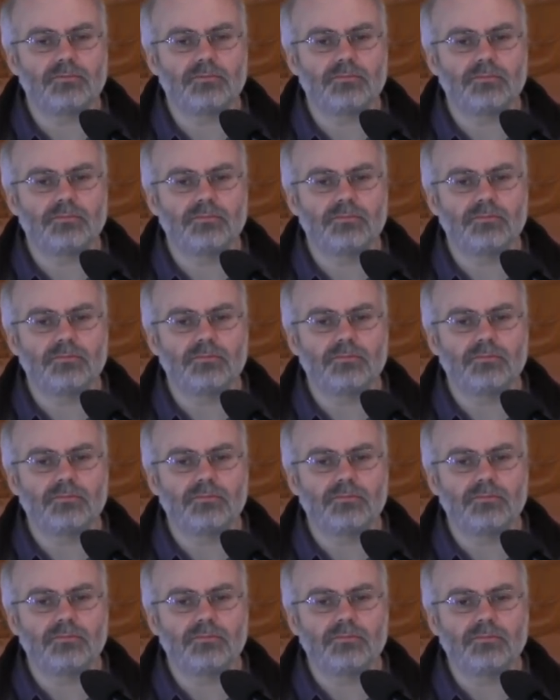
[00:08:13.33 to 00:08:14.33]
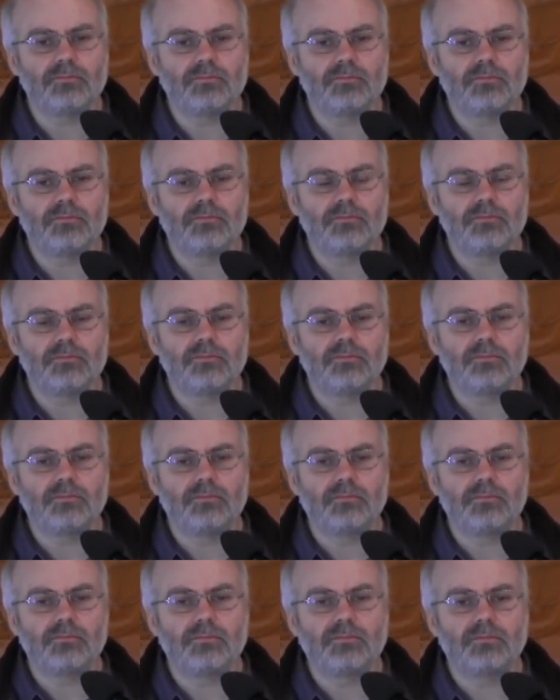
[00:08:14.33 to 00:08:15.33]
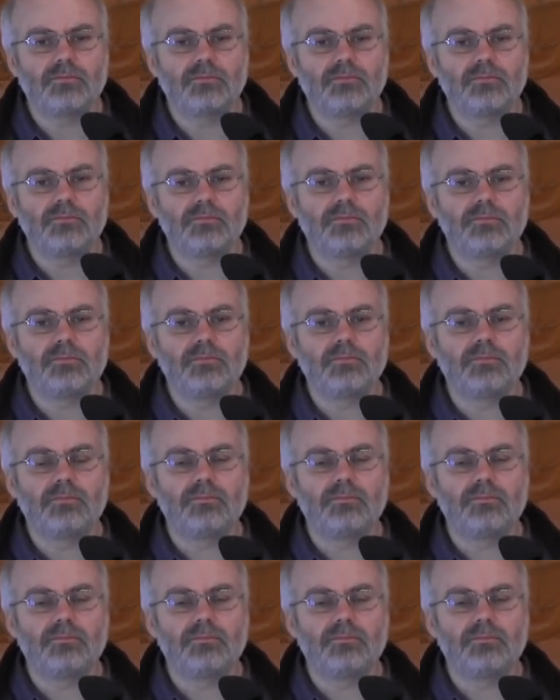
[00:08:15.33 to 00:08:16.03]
Nothing is said.